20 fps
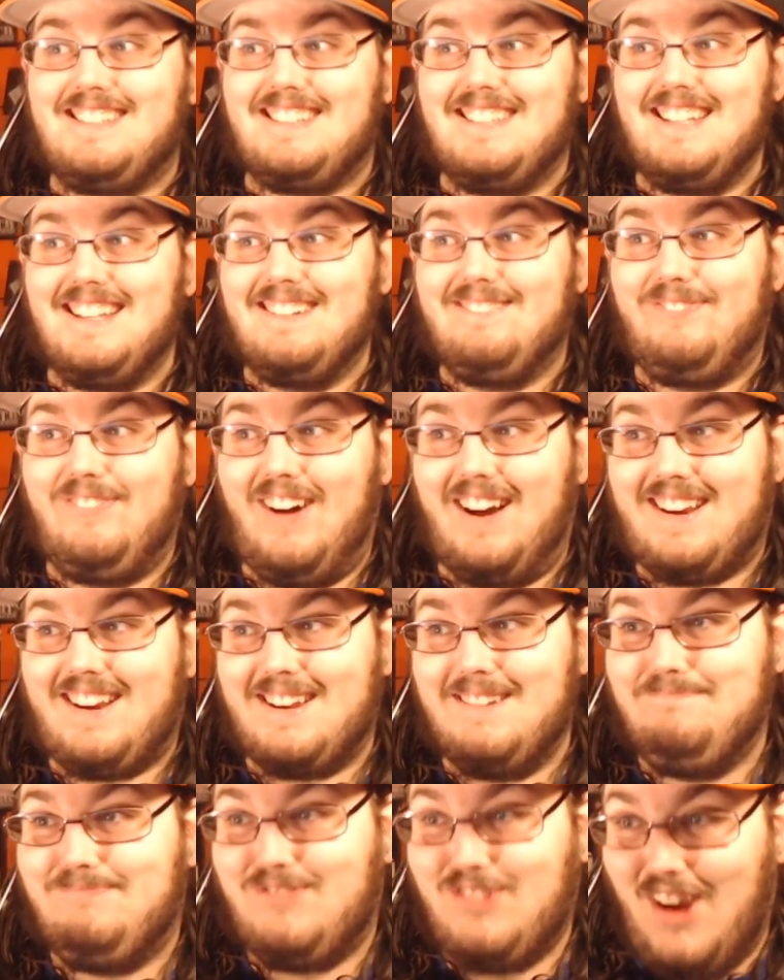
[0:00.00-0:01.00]
Instinct
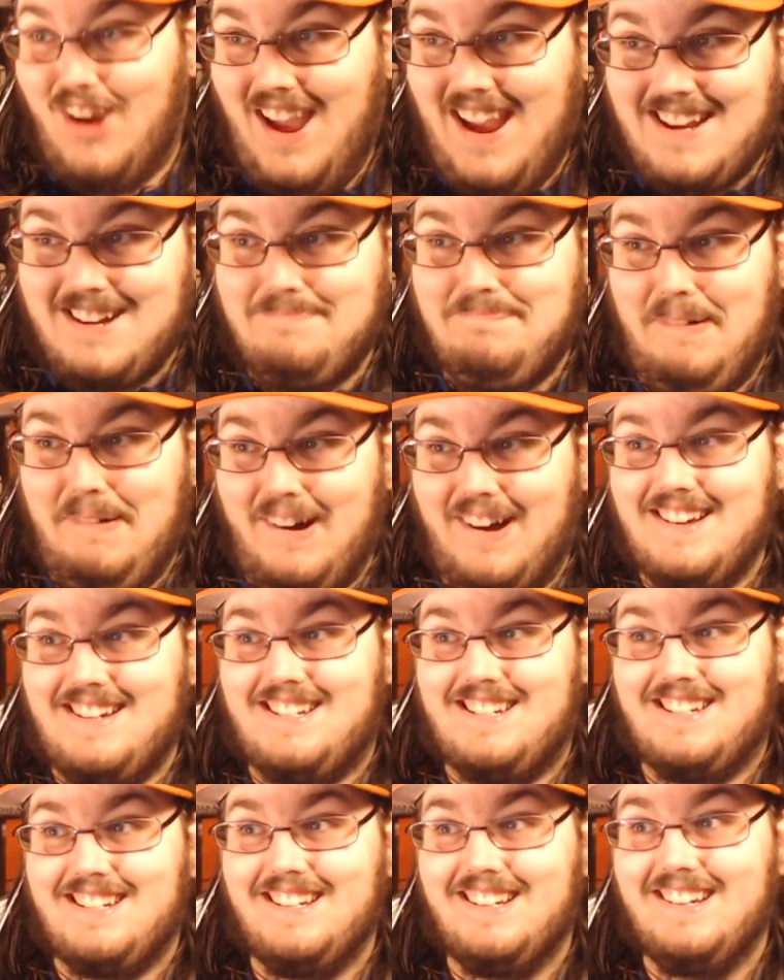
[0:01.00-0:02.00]
fucking Dragon
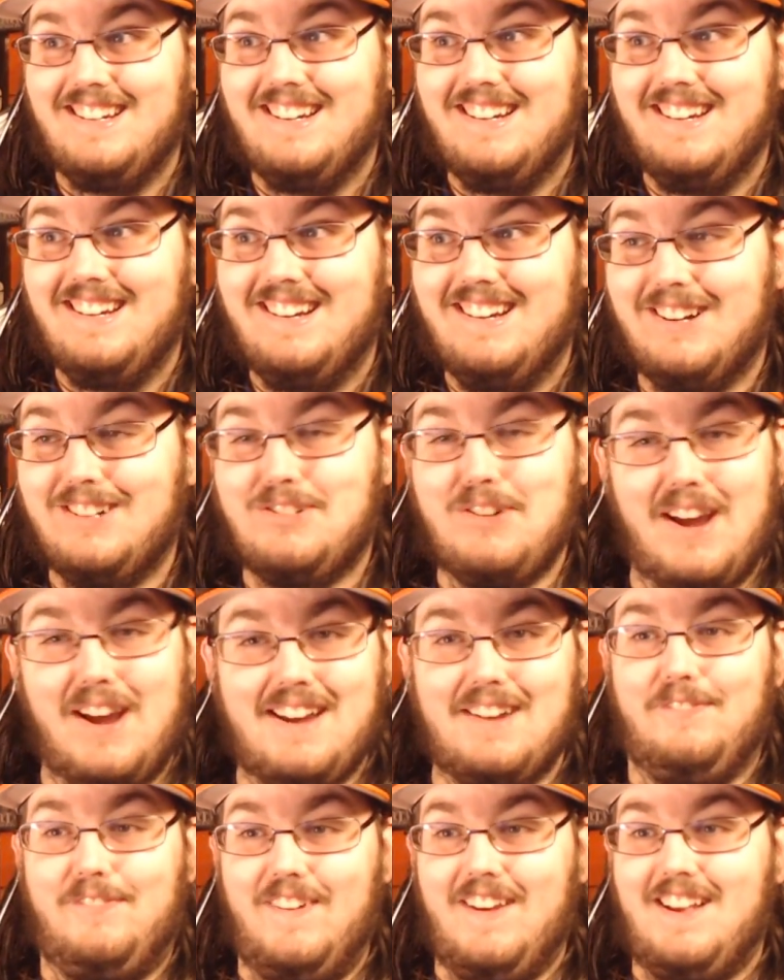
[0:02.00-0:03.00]
Punch! Or
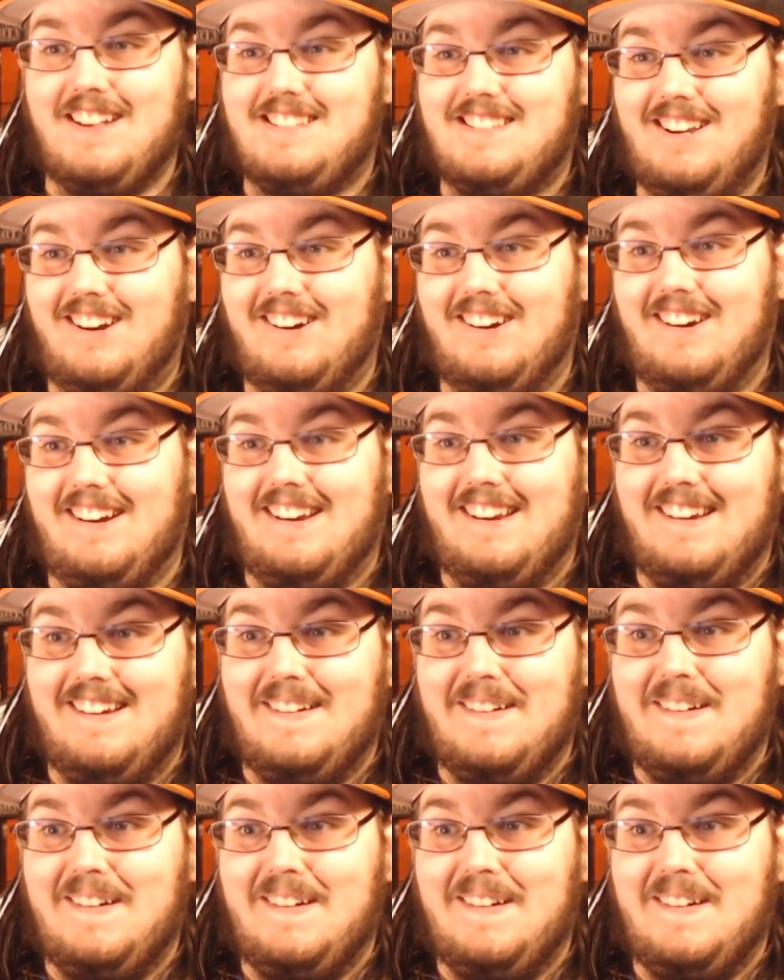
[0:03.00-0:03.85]
Dragon Fist, sorry.